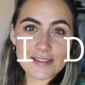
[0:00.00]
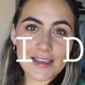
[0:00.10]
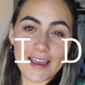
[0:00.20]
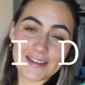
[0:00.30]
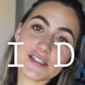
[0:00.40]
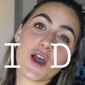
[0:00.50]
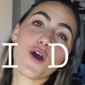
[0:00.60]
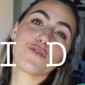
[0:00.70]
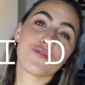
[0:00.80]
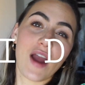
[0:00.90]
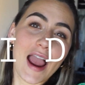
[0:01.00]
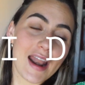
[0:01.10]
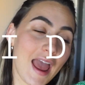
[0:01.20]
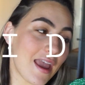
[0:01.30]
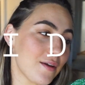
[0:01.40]
It's
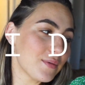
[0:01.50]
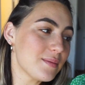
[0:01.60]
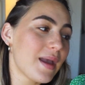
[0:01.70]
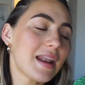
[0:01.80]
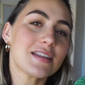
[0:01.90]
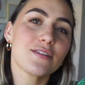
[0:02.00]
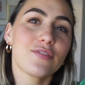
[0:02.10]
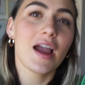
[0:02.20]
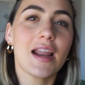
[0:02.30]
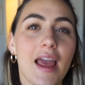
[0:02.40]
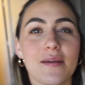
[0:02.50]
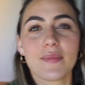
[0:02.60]
Friday. We made it to Friday.